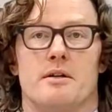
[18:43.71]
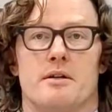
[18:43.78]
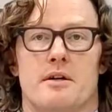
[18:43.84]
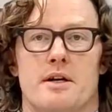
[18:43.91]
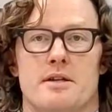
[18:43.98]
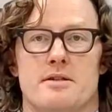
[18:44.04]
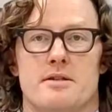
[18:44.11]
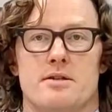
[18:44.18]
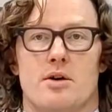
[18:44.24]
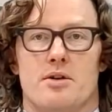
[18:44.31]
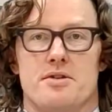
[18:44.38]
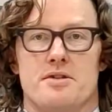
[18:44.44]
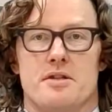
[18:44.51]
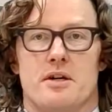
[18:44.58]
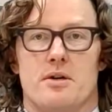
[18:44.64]
It's not
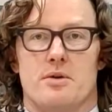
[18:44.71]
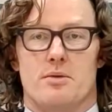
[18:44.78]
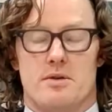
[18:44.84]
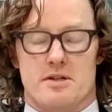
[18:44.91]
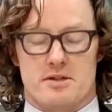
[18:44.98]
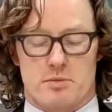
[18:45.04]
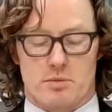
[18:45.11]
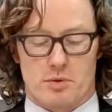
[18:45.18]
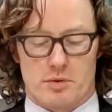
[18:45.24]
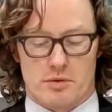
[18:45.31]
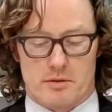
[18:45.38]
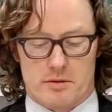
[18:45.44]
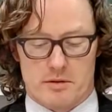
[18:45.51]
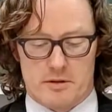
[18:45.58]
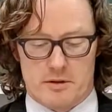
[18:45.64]
as though this would
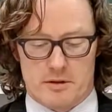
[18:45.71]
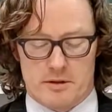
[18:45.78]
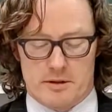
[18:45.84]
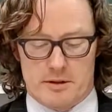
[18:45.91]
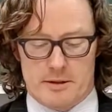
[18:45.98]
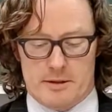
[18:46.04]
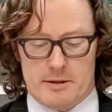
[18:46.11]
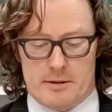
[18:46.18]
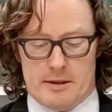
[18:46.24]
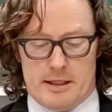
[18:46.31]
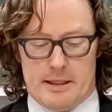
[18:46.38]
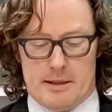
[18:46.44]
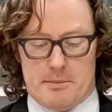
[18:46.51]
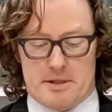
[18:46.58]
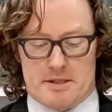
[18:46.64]
be